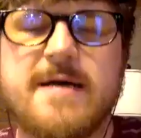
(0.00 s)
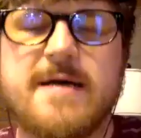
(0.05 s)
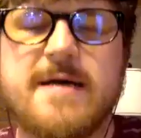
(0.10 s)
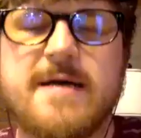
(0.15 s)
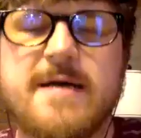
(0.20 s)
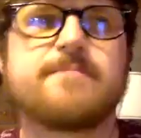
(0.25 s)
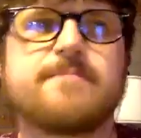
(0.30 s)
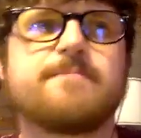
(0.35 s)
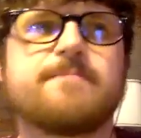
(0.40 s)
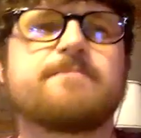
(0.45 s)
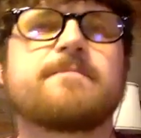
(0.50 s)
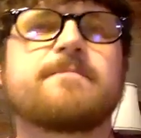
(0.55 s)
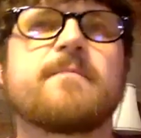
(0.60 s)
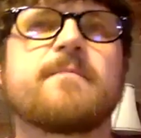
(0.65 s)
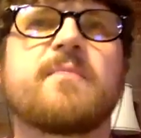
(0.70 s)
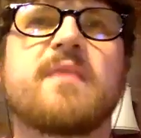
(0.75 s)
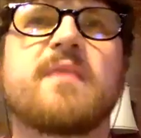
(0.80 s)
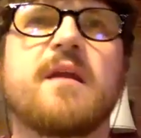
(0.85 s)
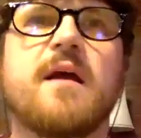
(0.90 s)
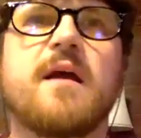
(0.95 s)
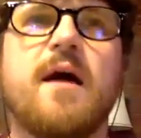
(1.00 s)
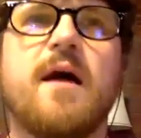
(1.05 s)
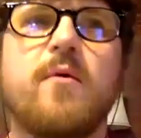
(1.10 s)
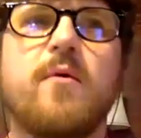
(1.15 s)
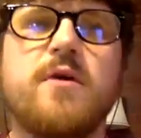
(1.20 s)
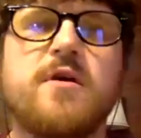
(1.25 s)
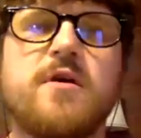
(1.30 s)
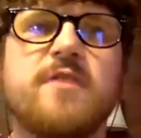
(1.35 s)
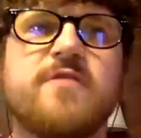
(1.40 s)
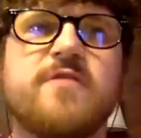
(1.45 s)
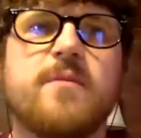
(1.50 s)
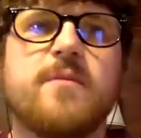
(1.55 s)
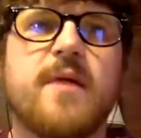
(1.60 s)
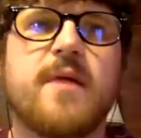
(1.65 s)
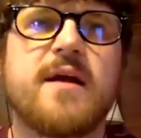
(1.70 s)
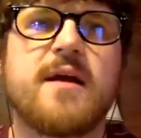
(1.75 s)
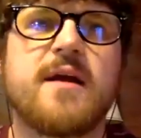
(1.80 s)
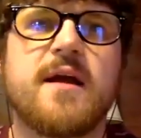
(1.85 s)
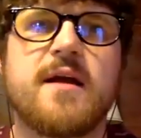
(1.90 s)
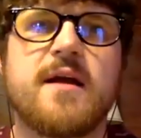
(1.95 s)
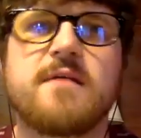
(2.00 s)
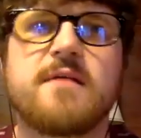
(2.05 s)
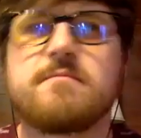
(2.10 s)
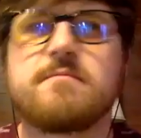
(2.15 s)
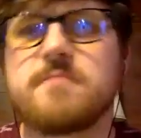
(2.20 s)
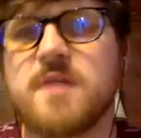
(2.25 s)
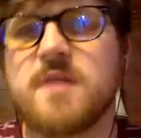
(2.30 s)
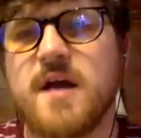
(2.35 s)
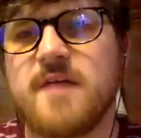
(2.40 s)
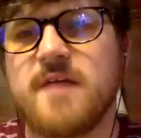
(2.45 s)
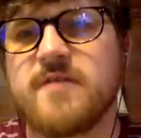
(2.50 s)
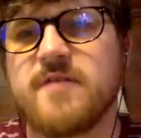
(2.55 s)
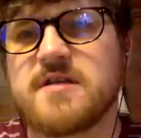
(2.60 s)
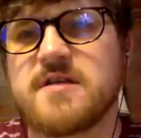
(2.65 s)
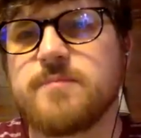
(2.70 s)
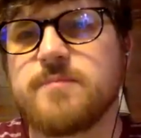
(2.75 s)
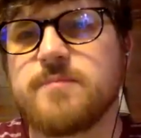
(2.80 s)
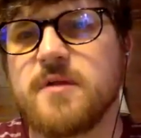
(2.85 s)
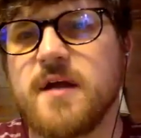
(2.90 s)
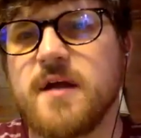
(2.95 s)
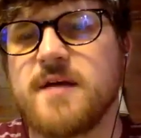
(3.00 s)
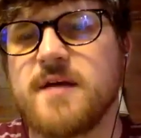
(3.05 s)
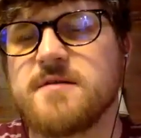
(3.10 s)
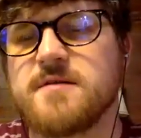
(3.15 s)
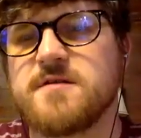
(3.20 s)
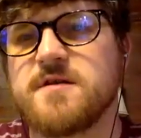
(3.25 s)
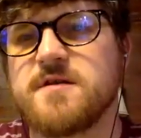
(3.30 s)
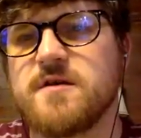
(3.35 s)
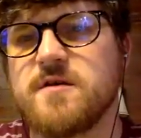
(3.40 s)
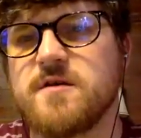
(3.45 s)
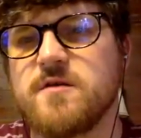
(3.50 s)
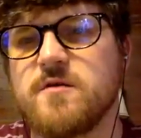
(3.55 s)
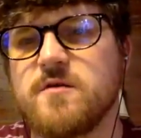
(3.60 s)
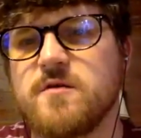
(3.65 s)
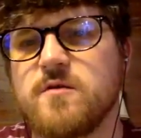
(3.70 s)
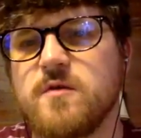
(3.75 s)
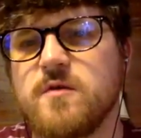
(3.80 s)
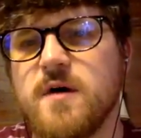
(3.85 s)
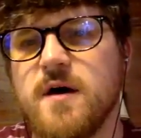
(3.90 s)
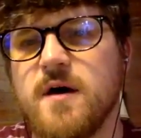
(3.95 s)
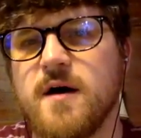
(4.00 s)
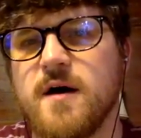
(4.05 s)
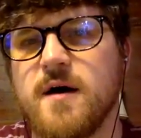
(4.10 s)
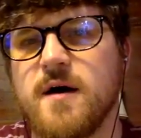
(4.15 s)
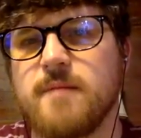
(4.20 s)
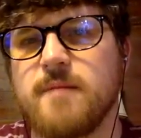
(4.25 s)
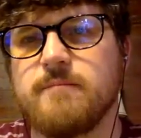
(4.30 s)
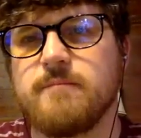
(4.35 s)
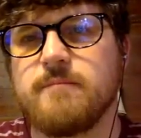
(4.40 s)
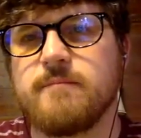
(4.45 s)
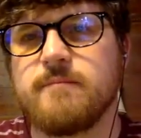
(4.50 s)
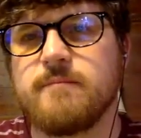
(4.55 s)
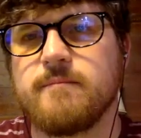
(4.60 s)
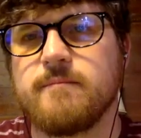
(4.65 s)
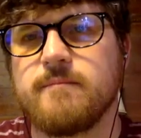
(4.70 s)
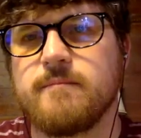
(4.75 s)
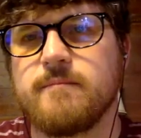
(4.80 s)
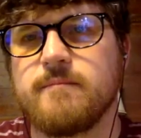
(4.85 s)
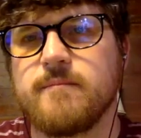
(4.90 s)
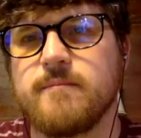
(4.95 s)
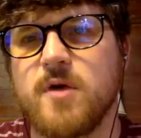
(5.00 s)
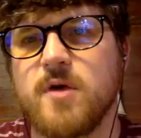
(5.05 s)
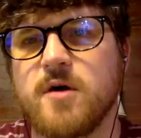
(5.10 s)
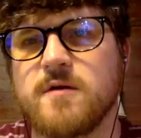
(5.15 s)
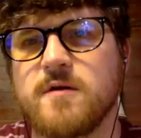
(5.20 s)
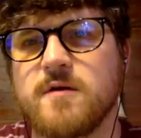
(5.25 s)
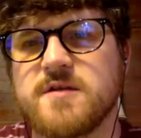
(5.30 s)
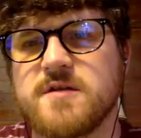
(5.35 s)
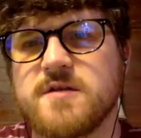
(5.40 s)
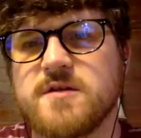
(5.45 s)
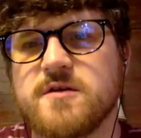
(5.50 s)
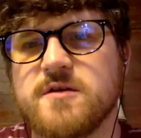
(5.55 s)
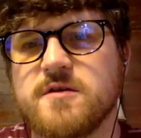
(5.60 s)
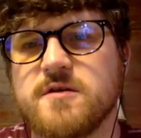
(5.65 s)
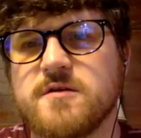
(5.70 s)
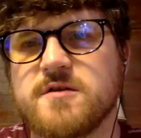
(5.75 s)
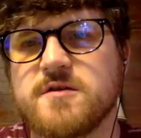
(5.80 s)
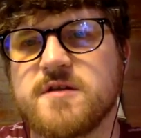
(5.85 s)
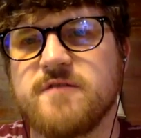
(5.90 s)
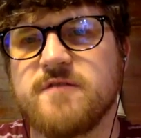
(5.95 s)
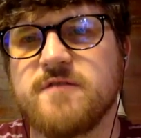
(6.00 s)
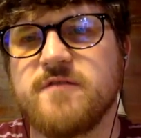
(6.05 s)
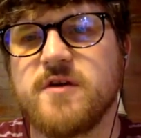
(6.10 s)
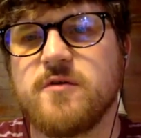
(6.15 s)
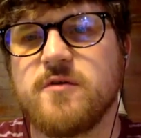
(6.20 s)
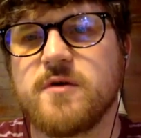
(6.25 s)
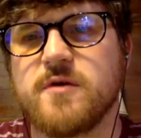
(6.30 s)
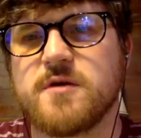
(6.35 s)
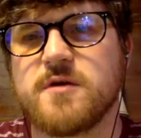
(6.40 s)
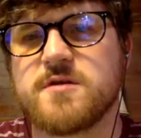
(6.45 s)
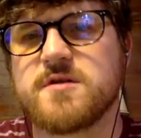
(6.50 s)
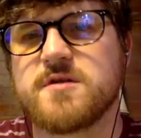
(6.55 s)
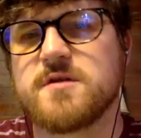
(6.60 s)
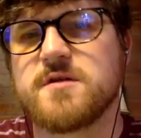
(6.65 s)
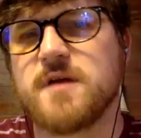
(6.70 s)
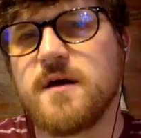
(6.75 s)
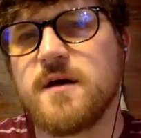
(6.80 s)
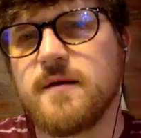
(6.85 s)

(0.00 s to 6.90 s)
I wonder if you might kind of explain to our listeners and viewers